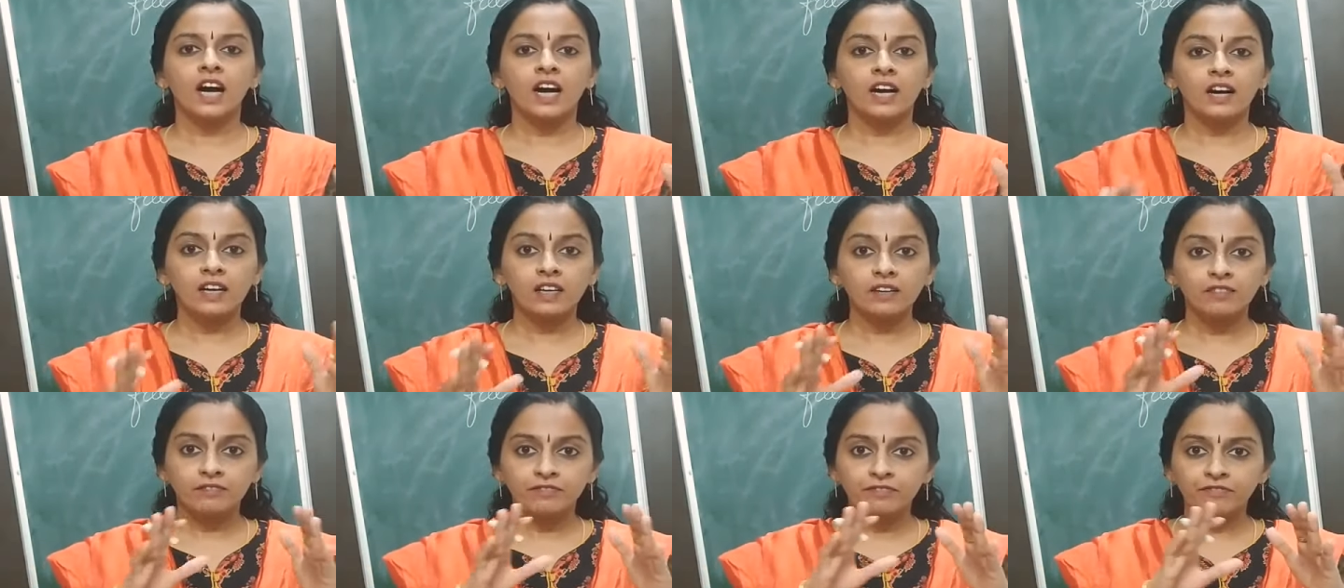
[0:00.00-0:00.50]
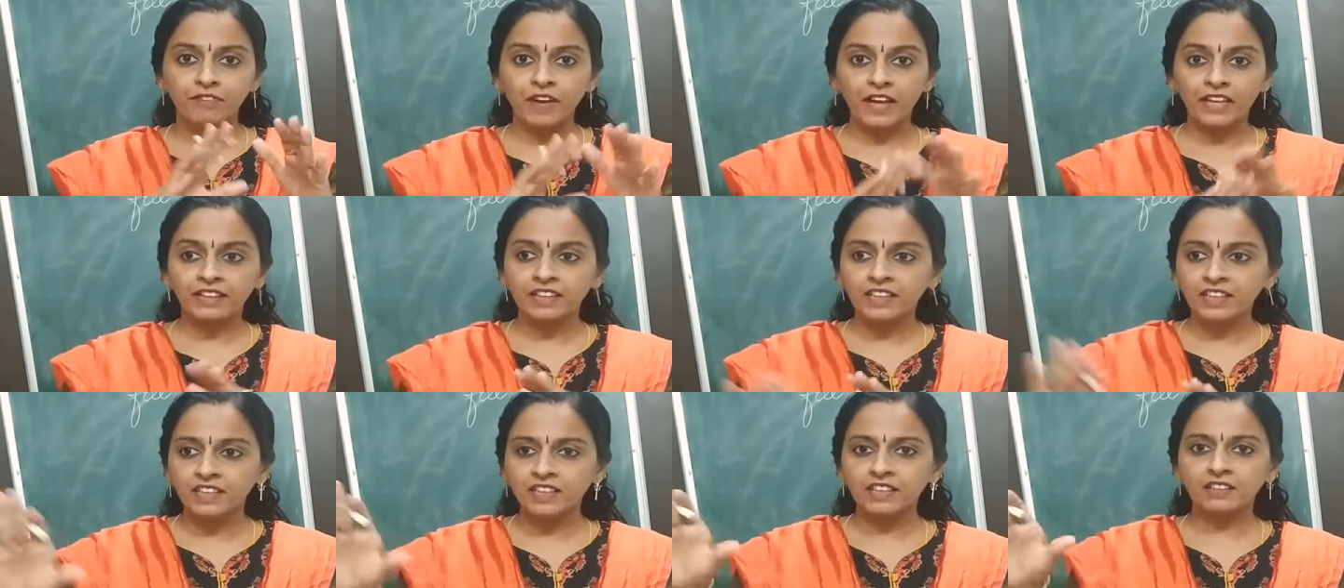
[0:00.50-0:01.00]
a
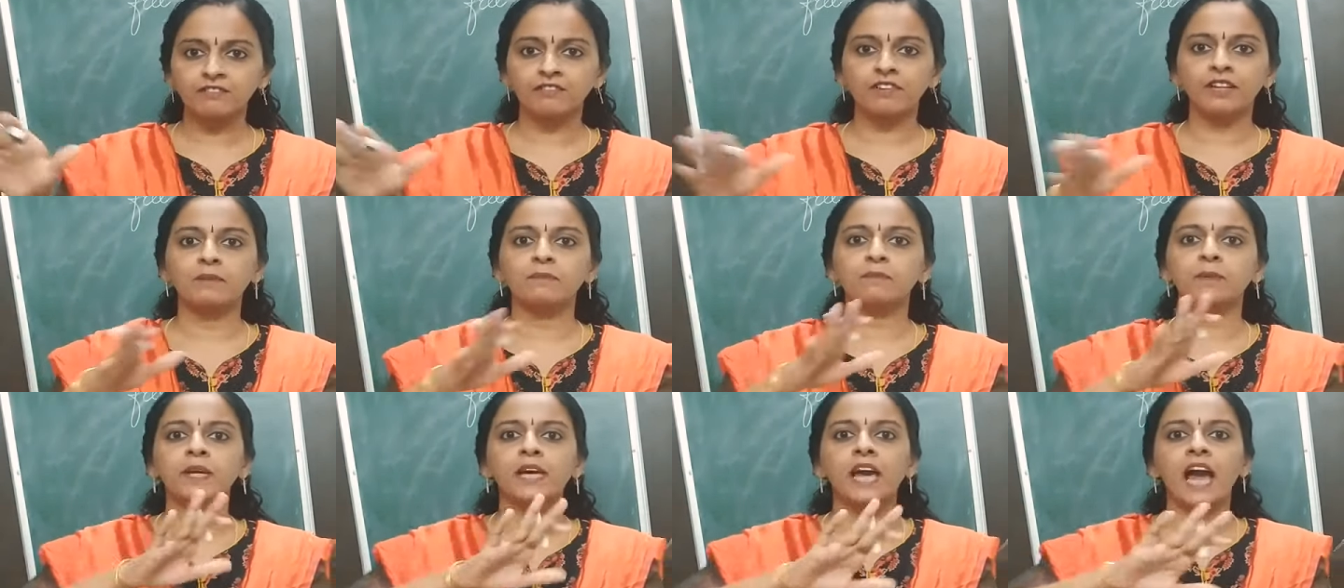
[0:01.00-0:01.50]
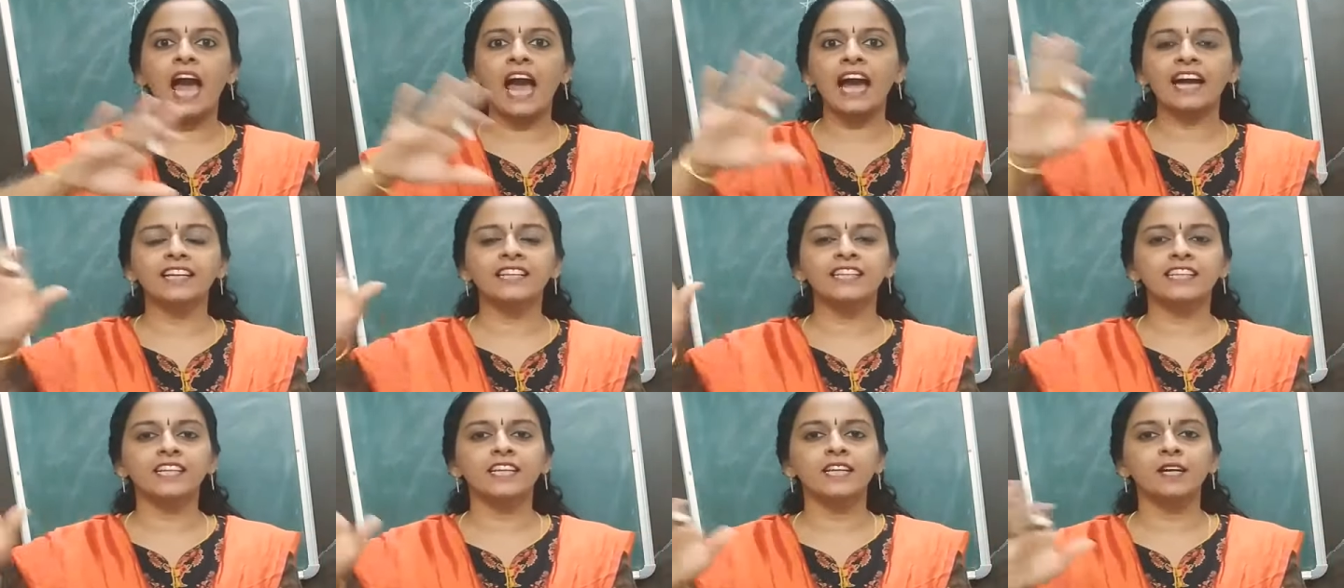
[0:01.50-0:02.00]
feather will be
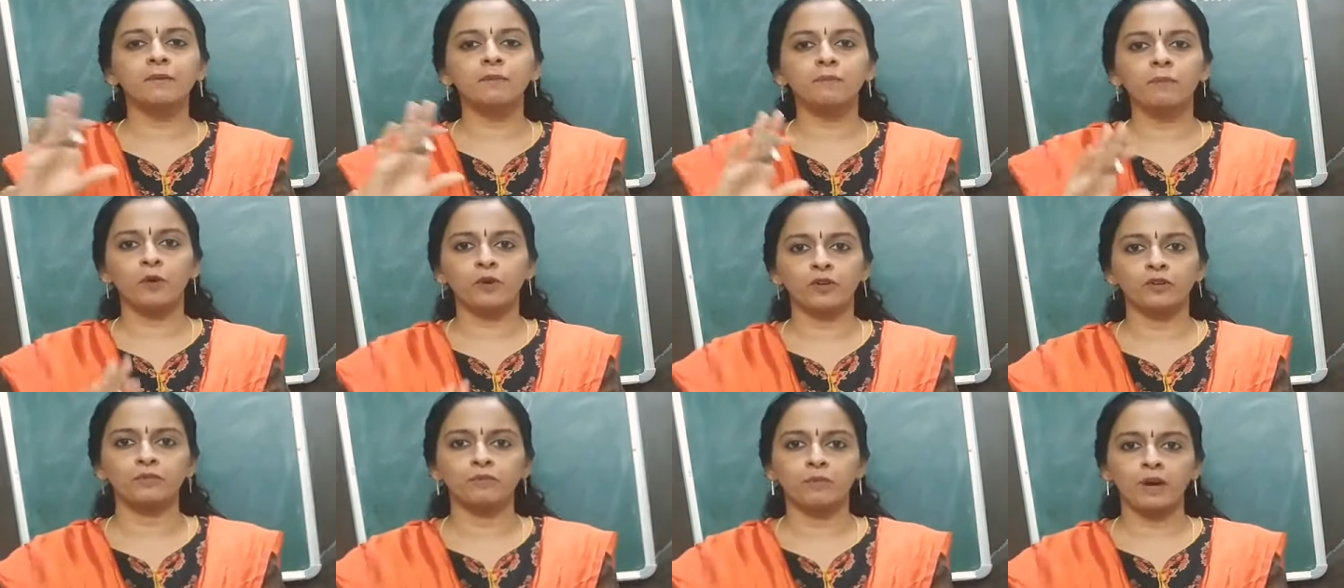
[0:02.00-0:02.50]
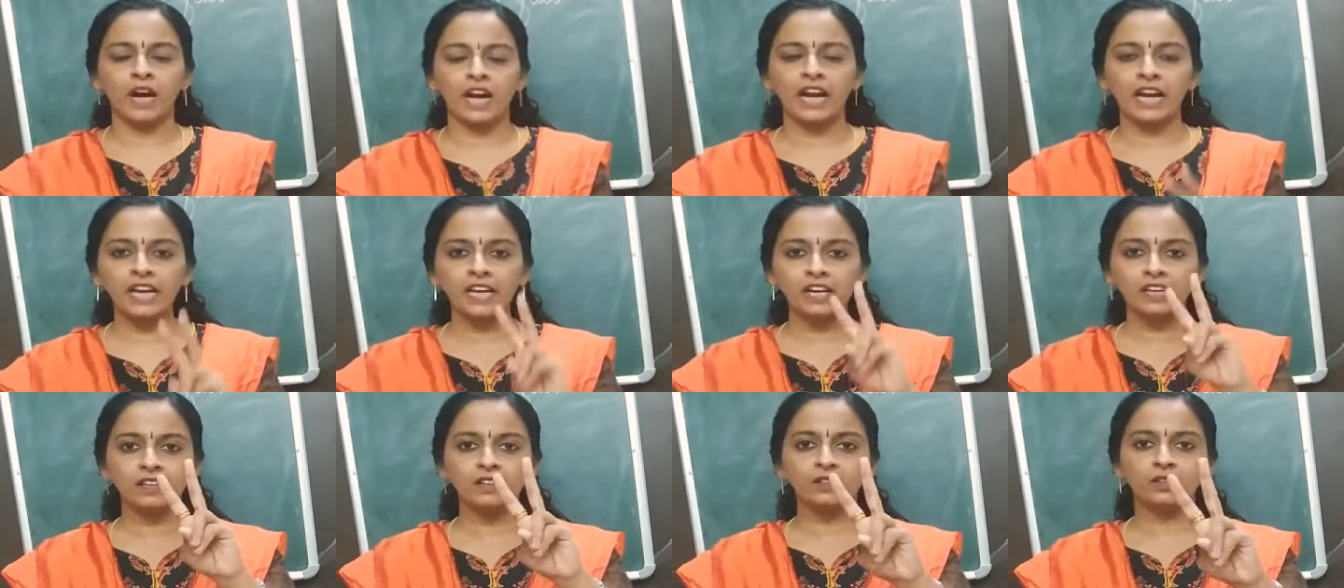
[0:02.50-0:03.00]
acted upon
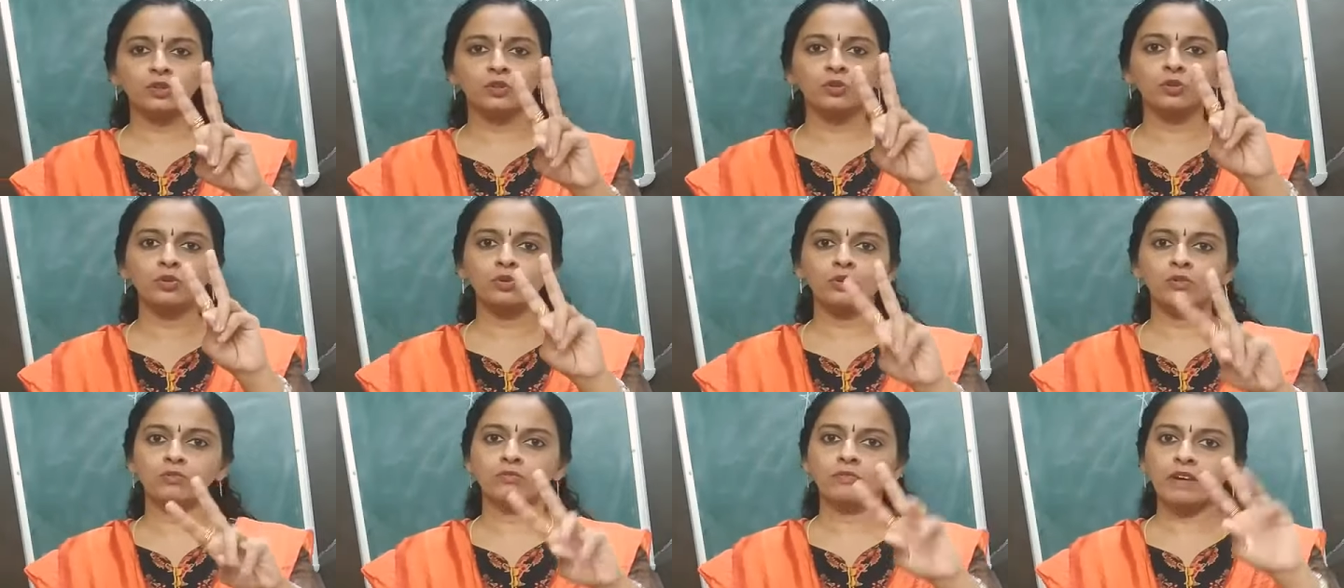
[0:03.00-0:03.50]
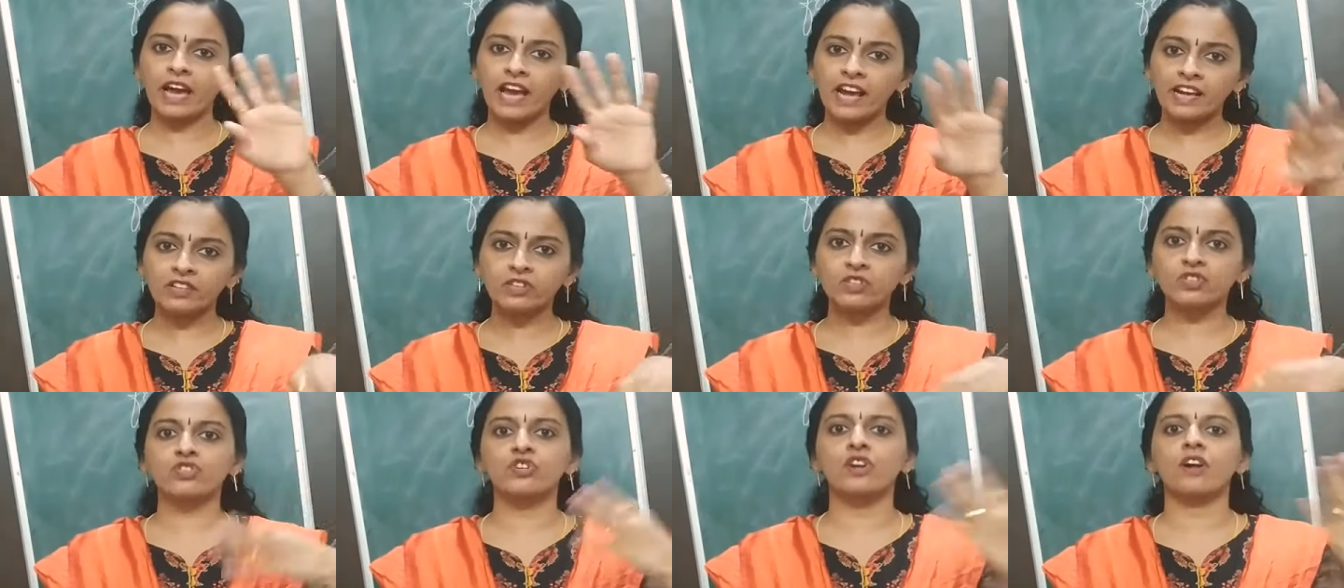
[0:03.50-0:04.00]
by two
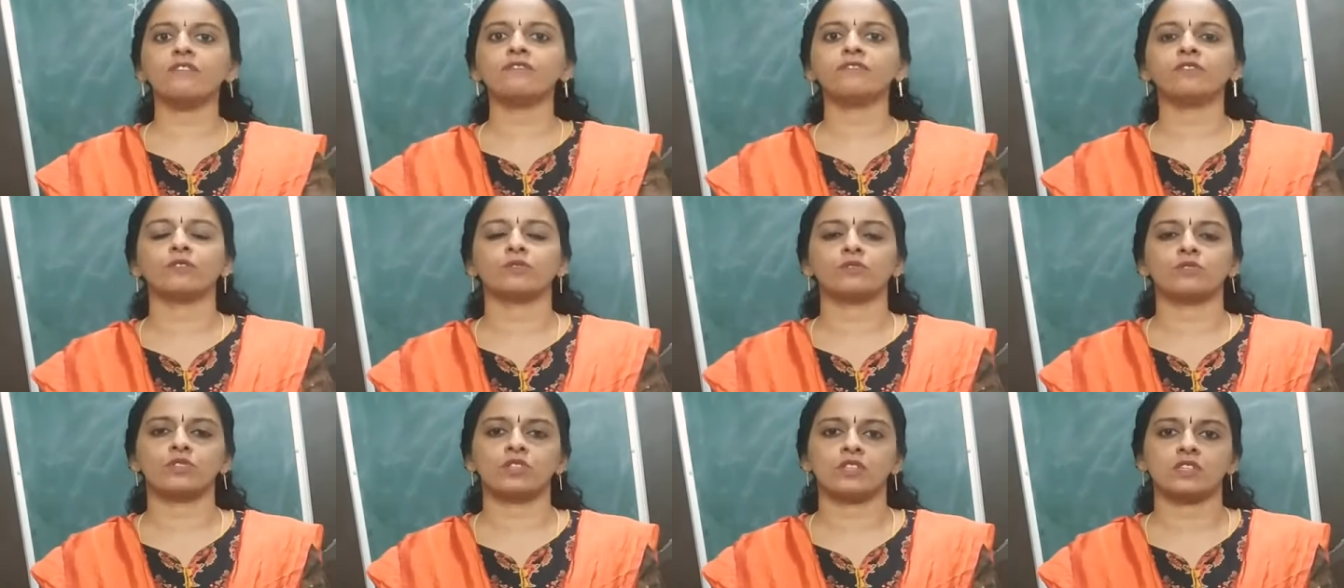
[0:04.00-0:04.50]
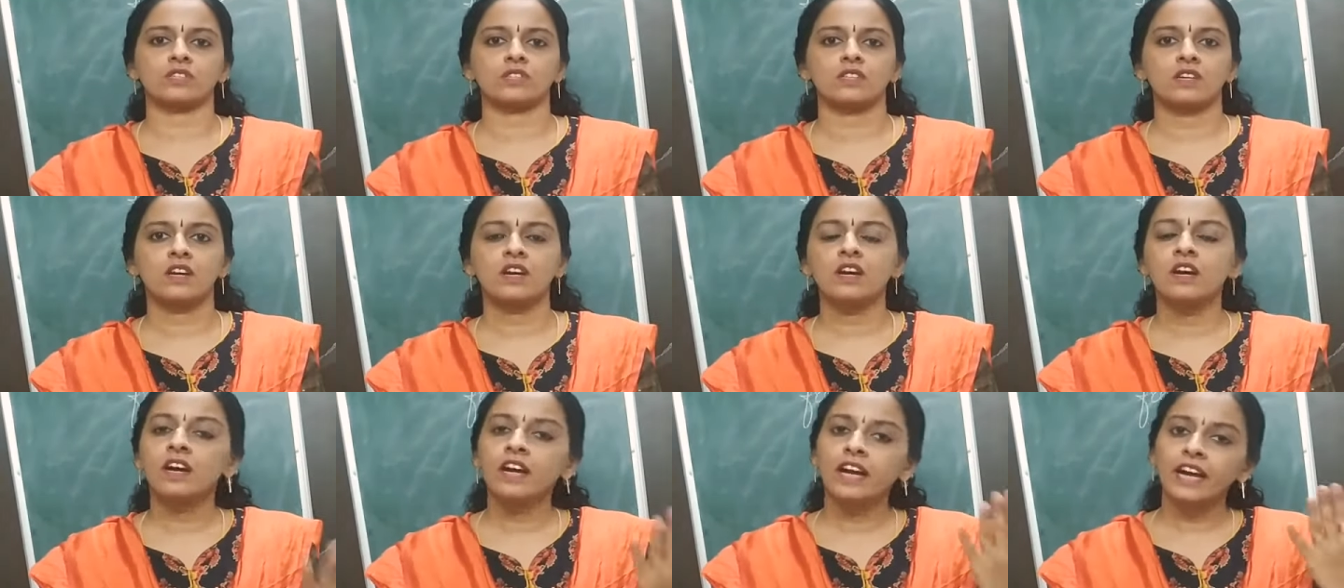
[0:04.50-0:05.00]
extra forces.